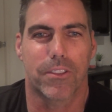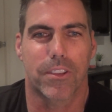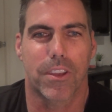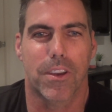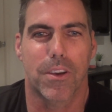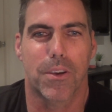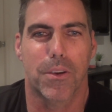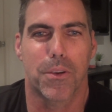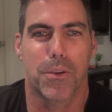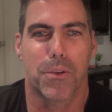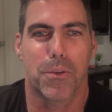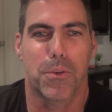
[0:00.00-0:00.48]

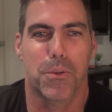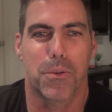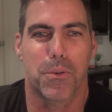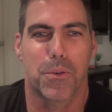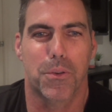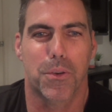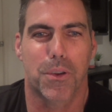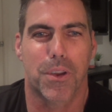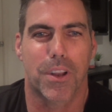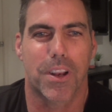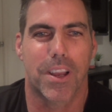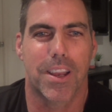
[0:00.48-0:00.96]
So,
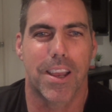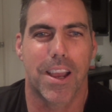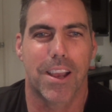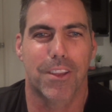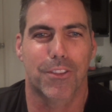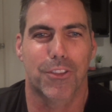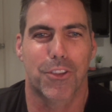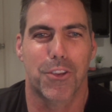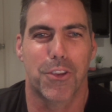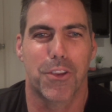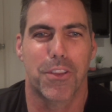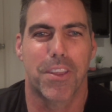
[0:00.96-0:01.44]
can I
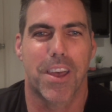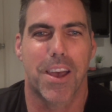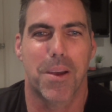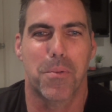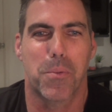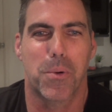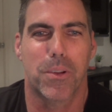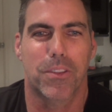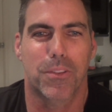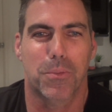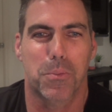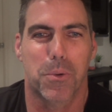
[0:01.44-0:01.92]
ask you
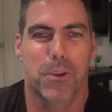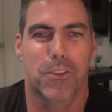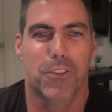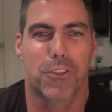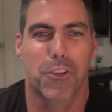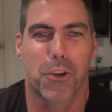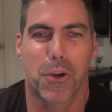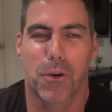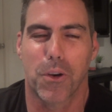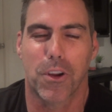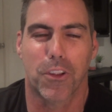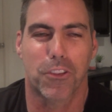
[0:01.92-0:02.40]
that? What's
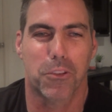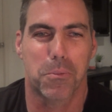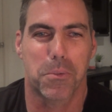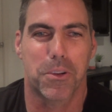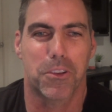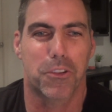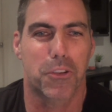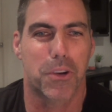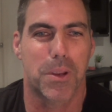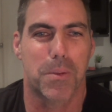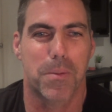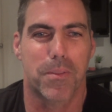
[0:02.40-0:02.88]
what's your
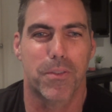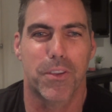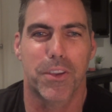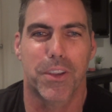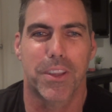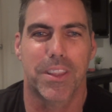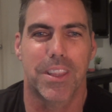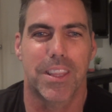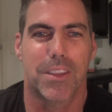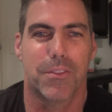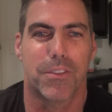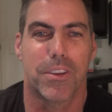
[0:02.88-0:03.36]
ultimate dream if
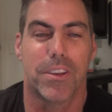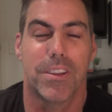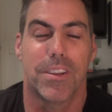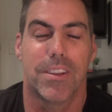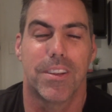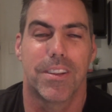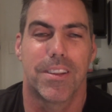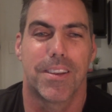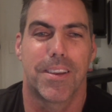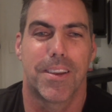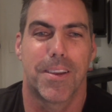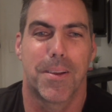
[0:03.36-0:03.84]
you can live it?
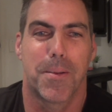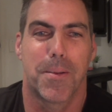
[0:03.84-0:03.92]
